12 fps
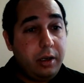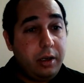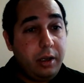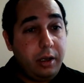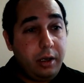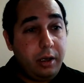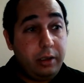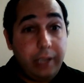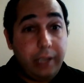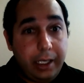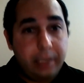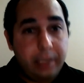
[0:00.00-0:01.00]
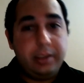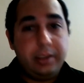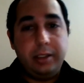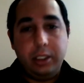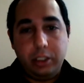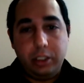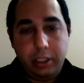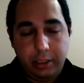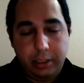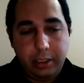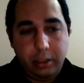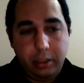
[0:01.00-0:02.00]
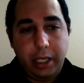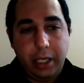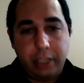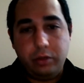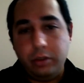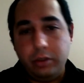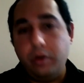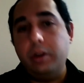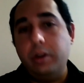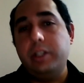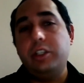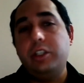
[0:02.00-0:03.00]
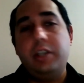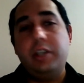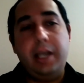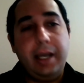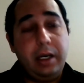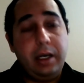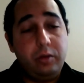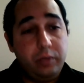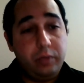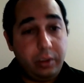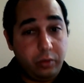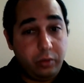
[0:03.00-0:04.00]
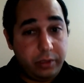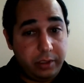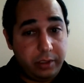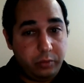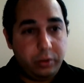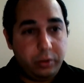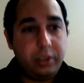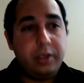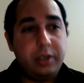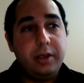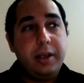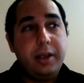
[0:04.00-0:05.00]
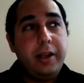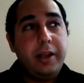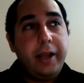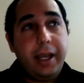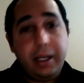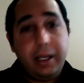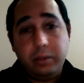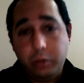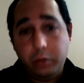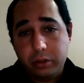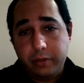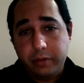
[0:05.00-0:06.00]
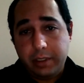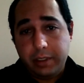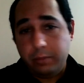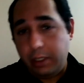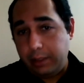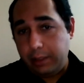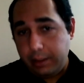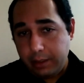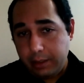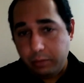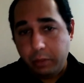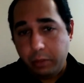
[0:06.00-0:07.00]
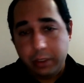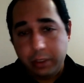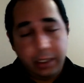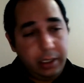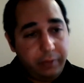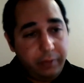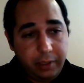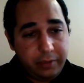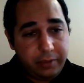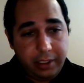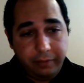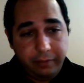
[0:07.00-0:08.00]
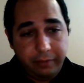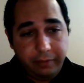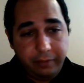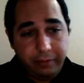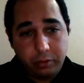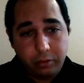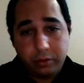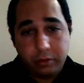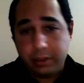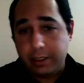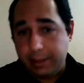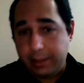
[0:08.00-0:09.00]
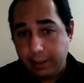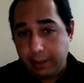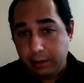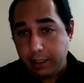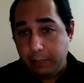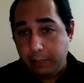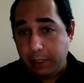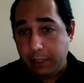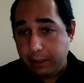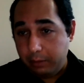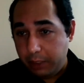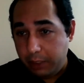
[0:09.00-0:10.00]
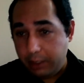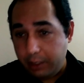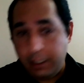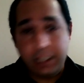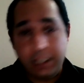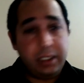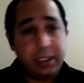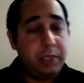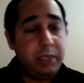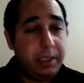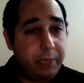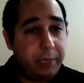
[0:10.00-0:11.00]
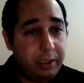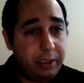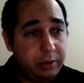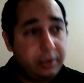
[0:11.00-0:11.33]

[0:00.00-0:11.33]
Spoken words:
like the teach Ashton College, how the courses work. And most of them, until this moment, even if they finish the course, they still emailing me, asking me about